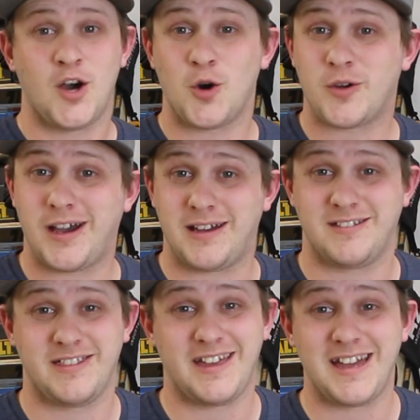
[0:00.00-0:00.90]

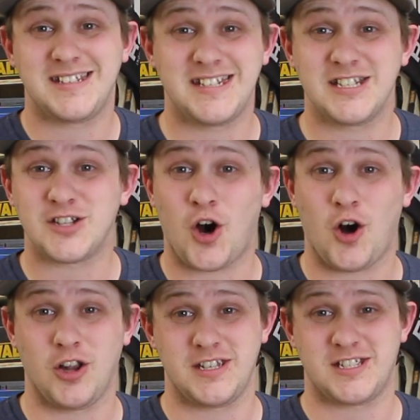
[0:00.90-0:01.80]
Okay, the AC is
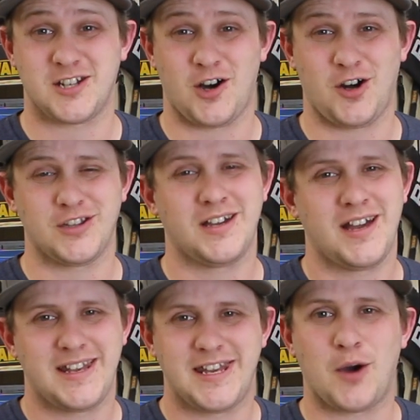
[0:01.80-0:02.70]
all installed.
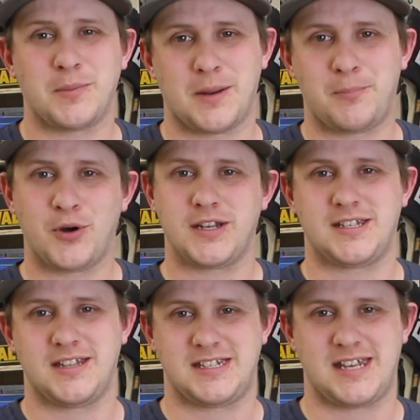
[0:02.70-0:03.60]
Now I'm gonna put it
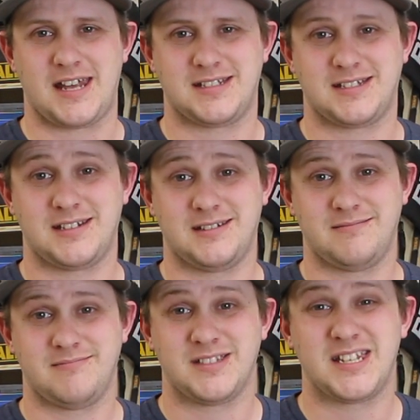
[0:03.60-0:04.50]
to the test.
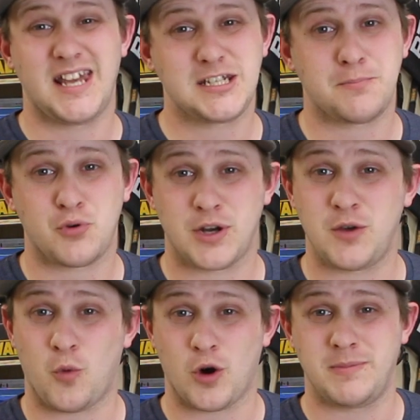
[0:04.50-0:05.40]
Today's a
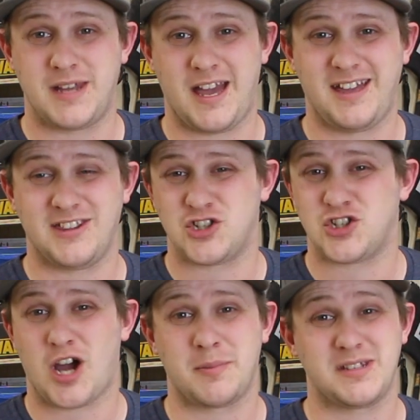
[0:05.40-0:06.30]
pretty warm day and the
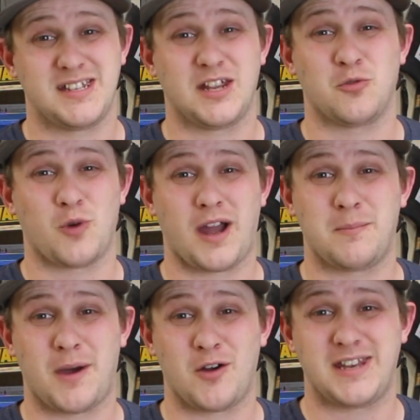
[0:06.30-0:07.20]
shop is sitting right
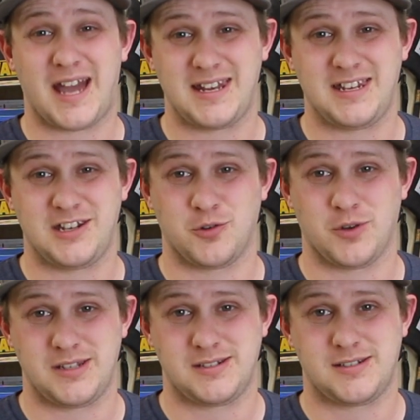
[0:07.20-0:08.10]
about 90
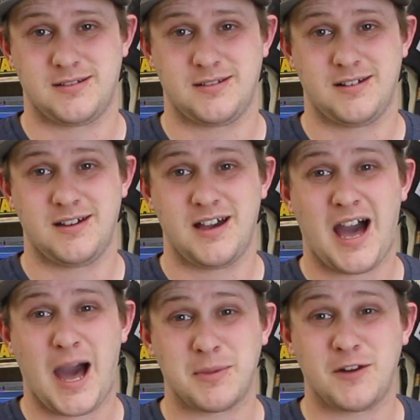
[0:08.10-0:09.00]
degrees.
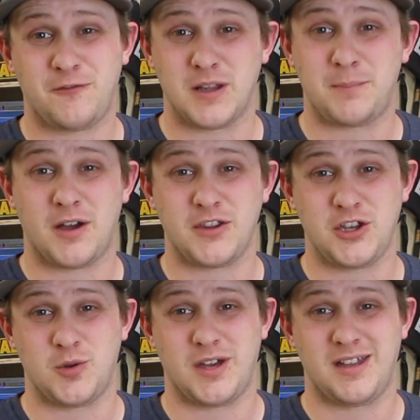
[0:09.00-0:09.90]
I'm gonna flip on the
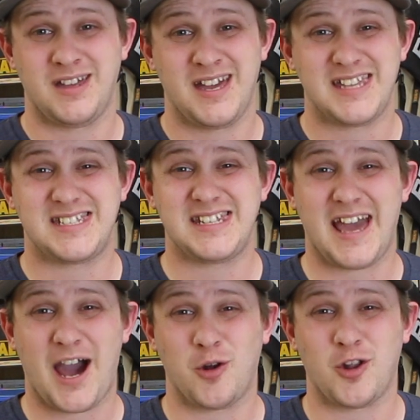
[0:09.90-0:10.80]
unit and see
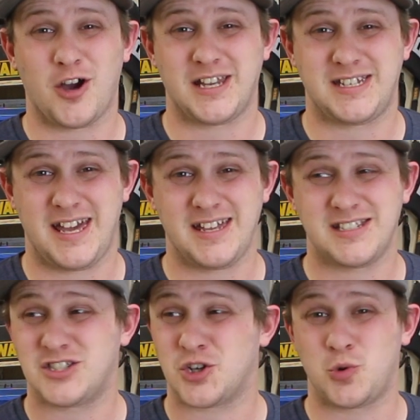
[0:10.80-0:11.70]
how long it
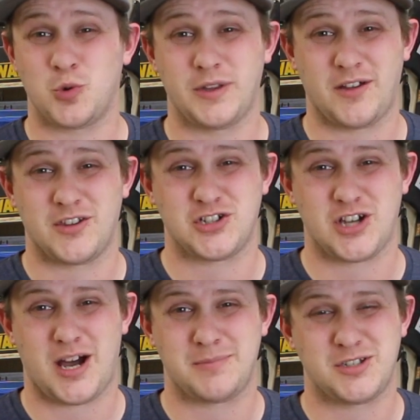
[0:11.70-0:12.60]
takes to cool down the
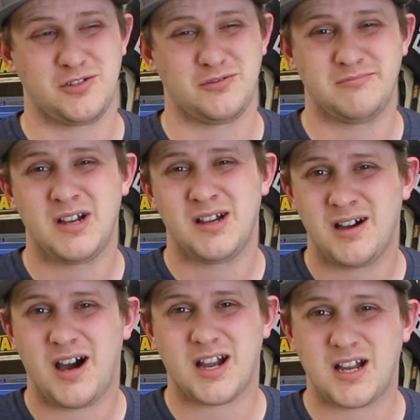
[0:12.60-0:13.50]
shop to
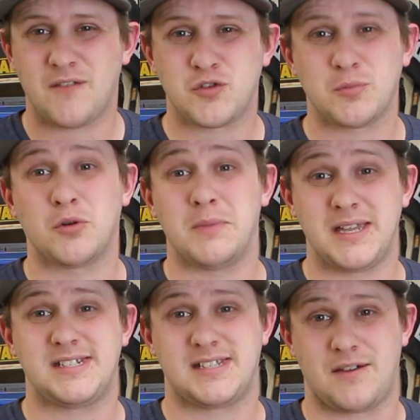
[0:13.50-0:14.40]
a comfortable
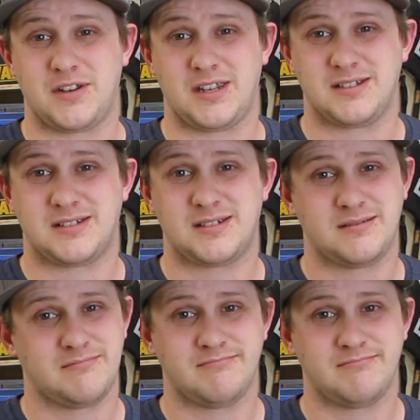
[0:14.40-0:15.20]
mid-70s.